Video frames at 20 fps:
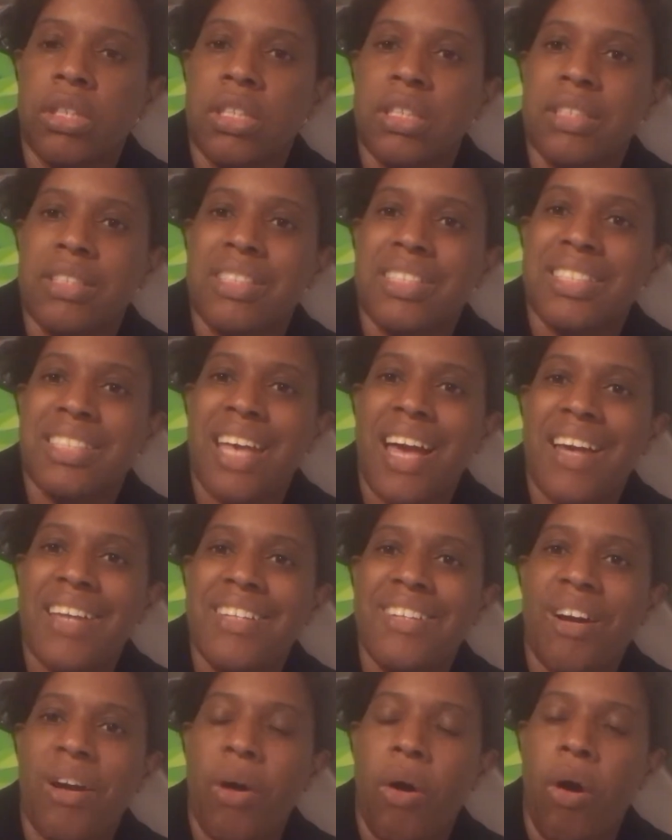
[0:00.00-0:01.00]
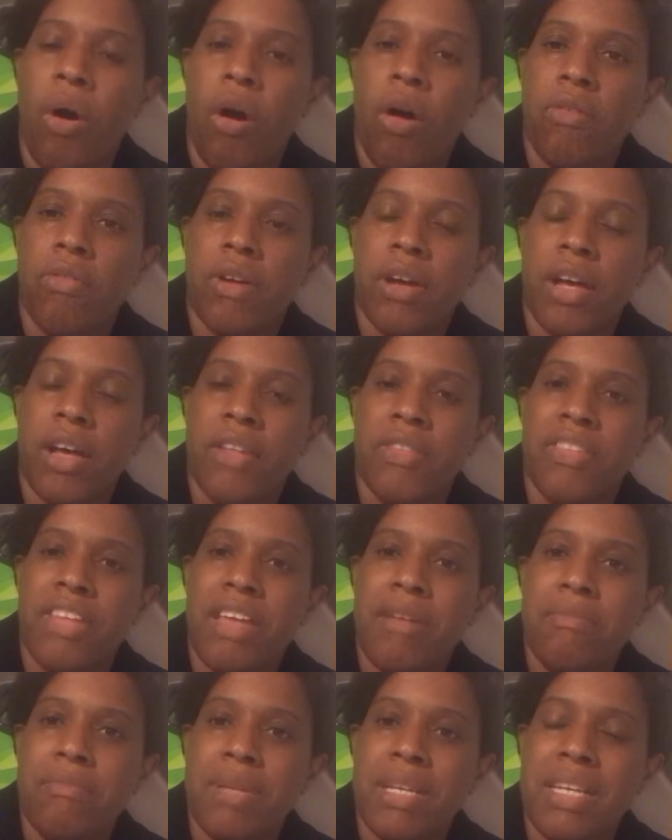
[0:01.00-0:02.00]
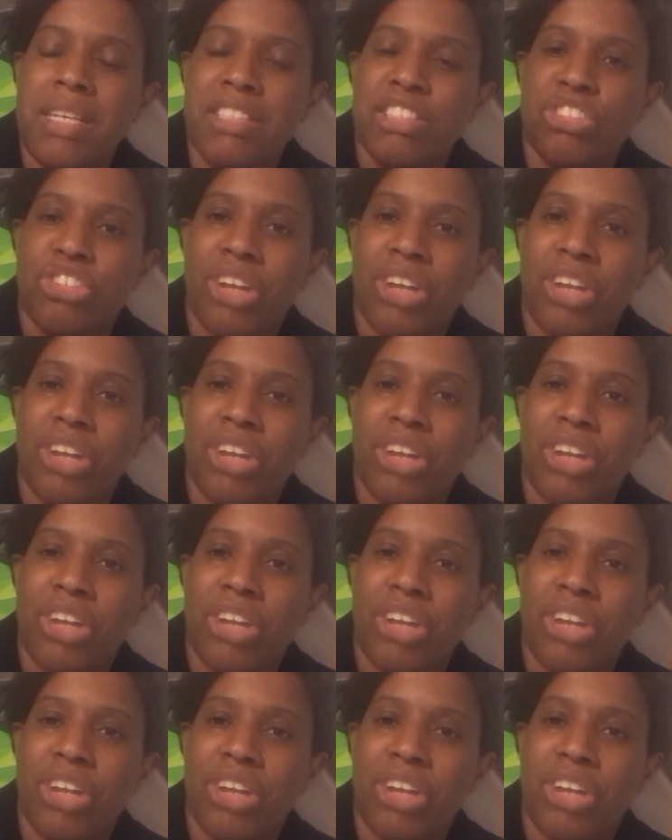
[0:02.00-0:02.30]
sign off, they mean to